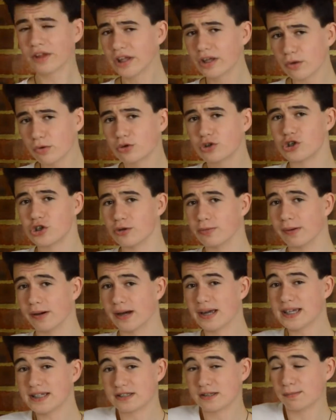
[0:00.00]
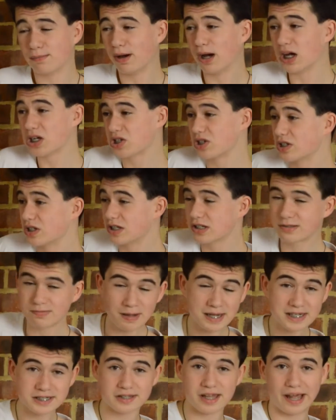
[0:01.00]
YouTuber is the person that
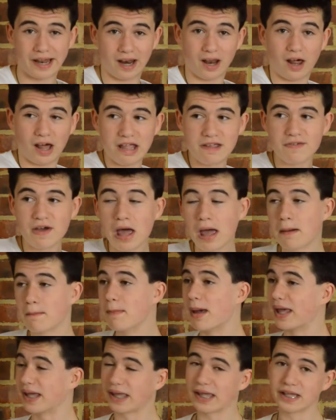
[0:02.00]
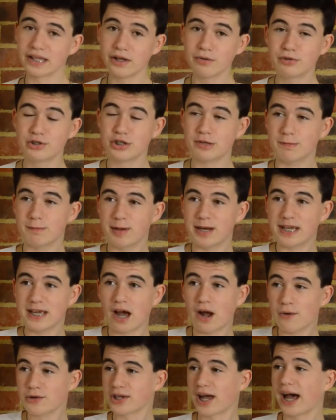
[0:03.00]
spends their life making YouTube
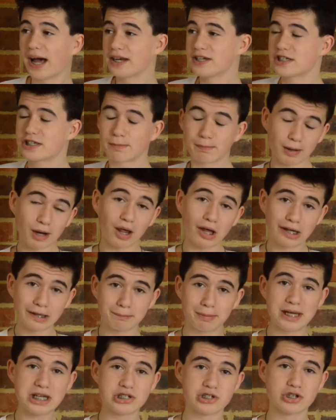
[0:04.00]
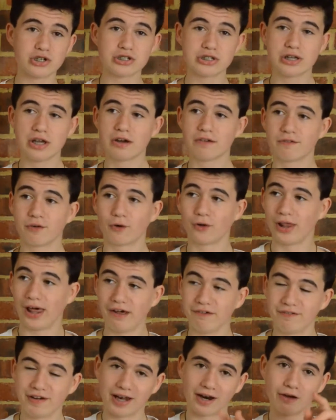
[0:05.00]
videos and supplying pictures for
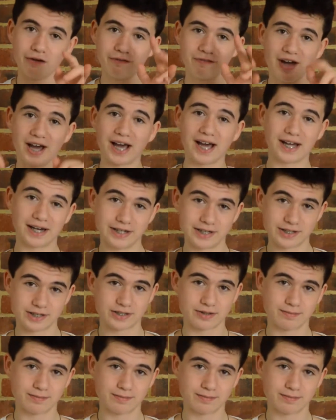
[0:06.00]
their fellow fans.